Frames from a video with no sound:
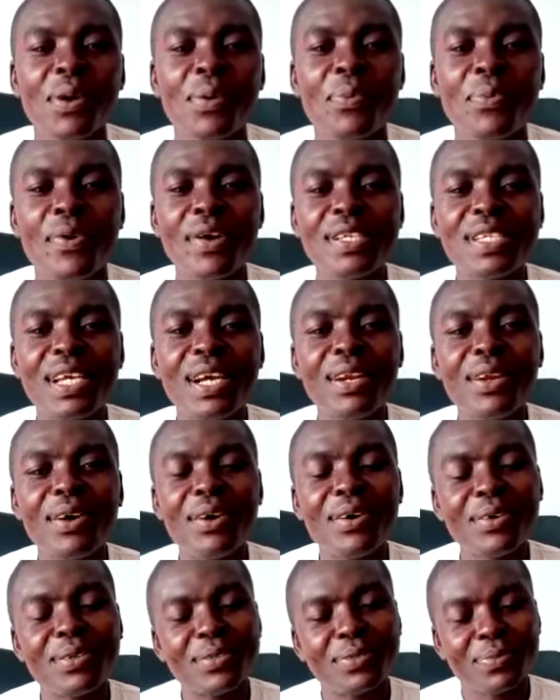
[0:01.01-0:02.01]
Praise the
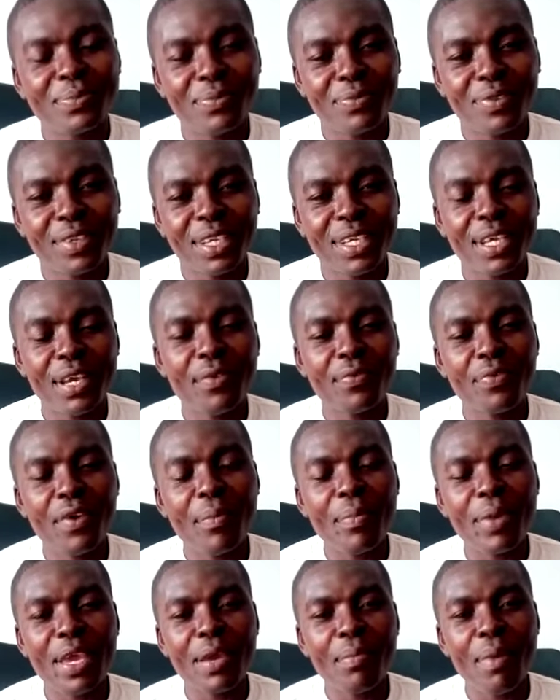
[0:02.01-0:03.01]
Lord. Your
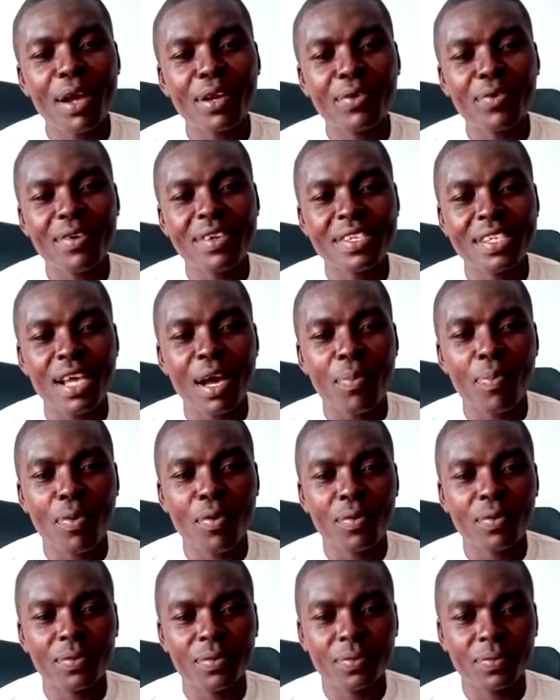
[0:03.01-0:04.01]
friend Emmanuel
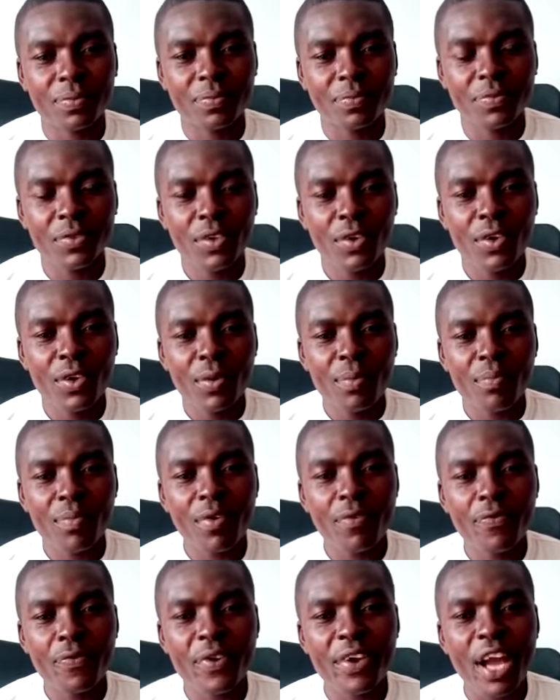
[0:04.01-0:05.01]
Sapon,
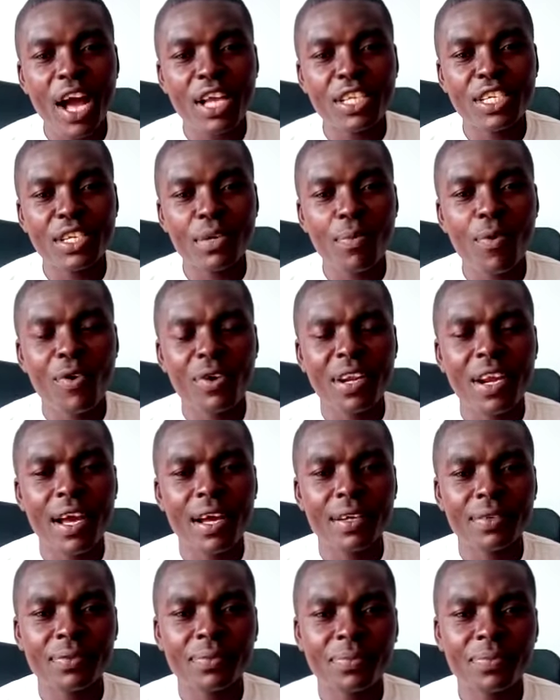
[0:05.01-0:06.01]
the free
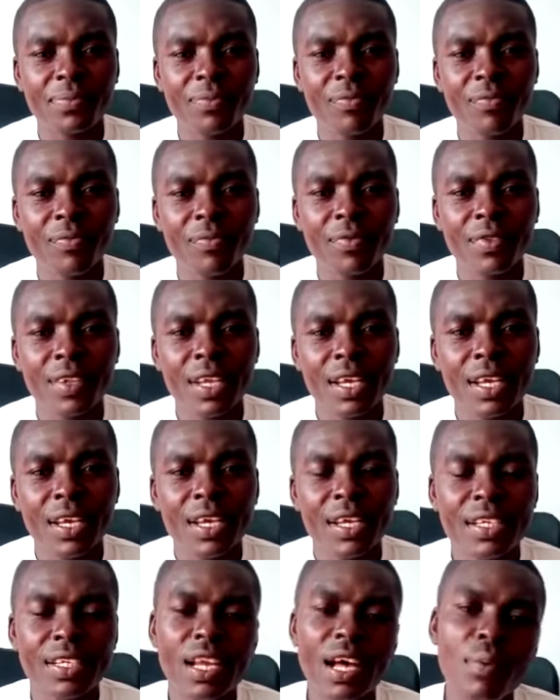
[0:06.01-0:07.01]
Achimodan.
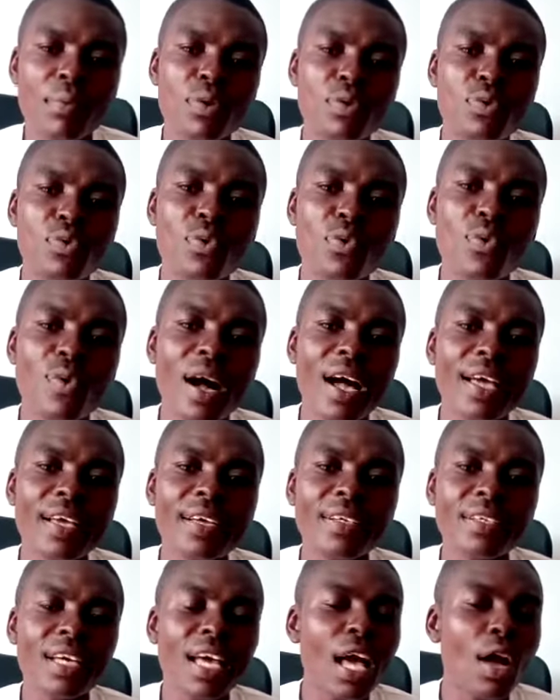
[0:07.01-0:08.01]
Now me to
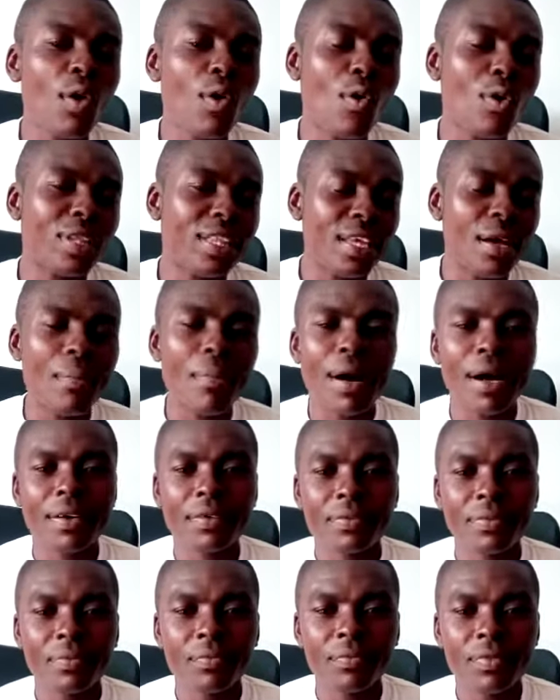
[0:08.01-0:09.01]
quine a
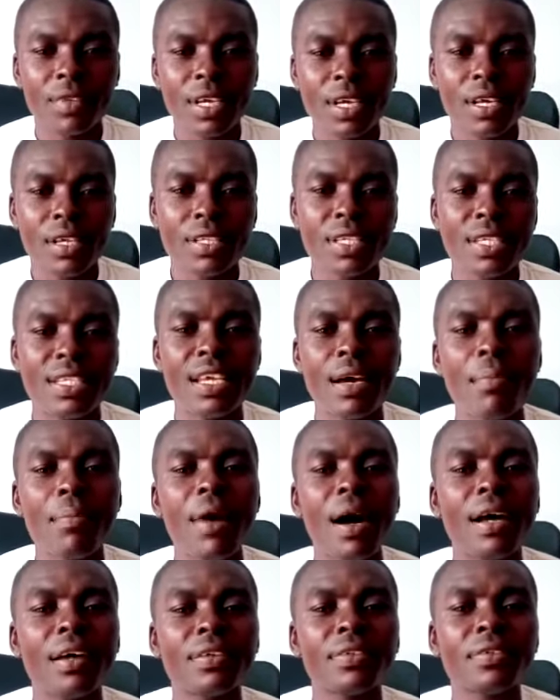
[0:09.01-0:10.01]
quarterman,
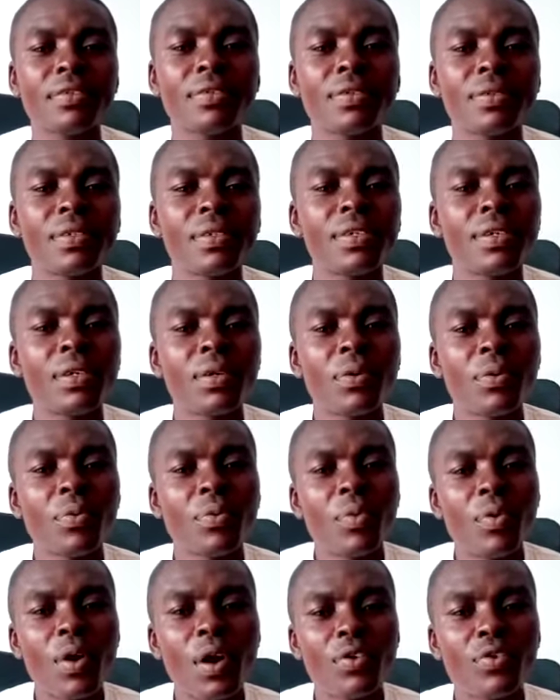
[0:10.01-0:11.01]

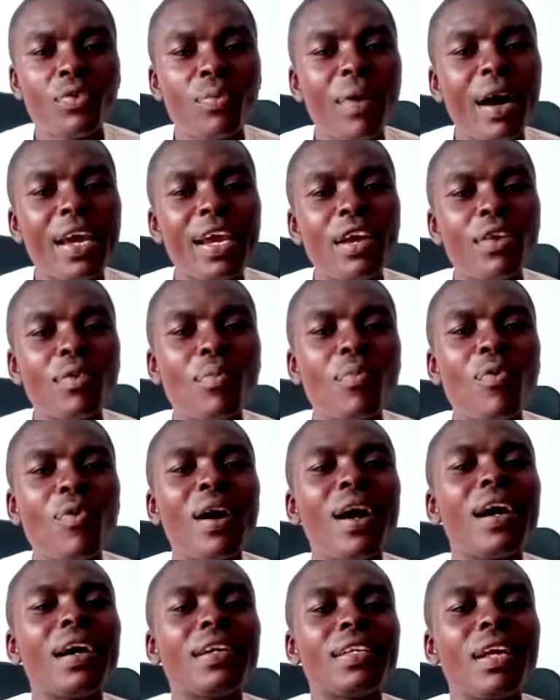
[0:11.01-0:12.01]
Ditema, a Dumayan
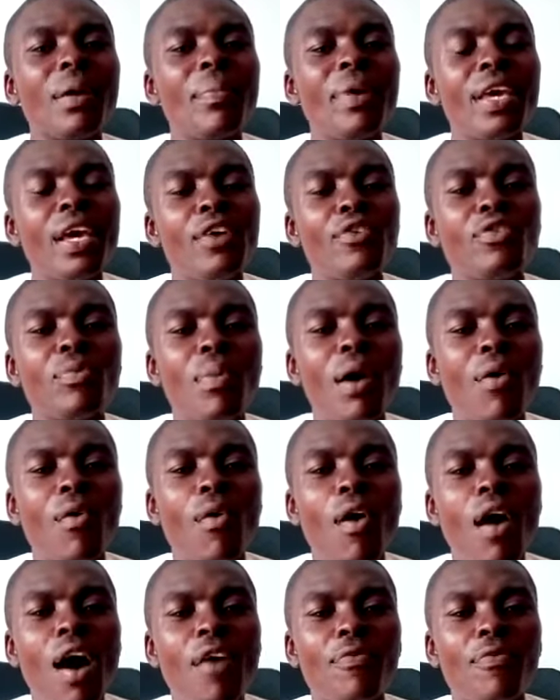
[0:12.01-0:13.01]
Mua, Name
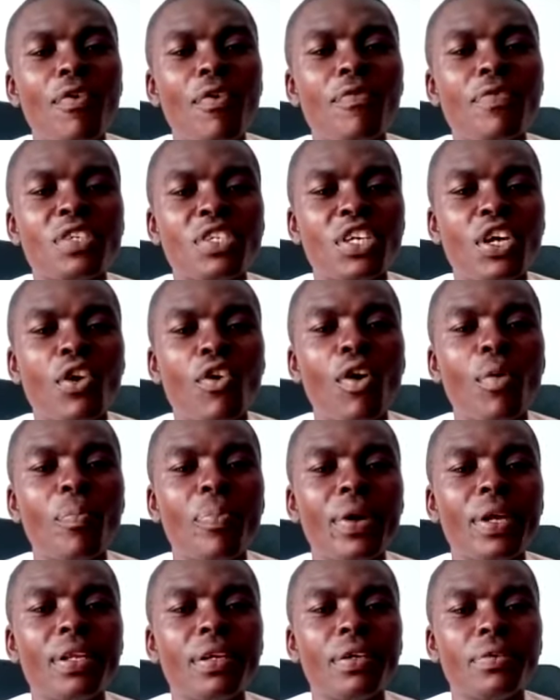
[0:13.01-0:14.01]
Yaduma, Afro Fishing
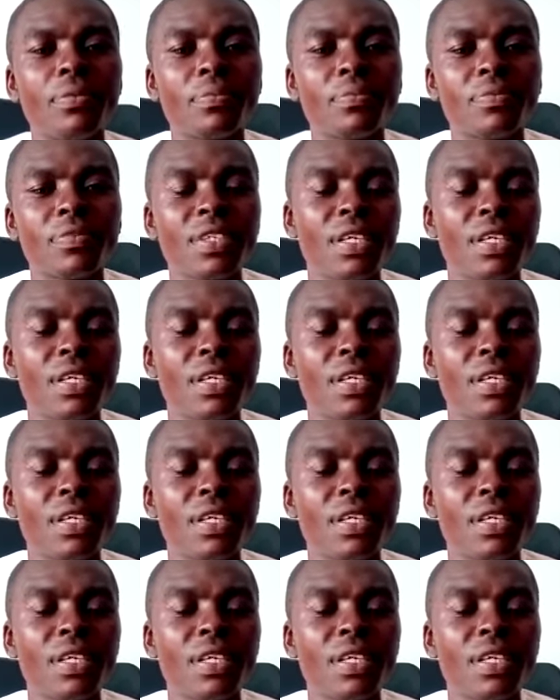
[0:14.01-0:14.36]
Company.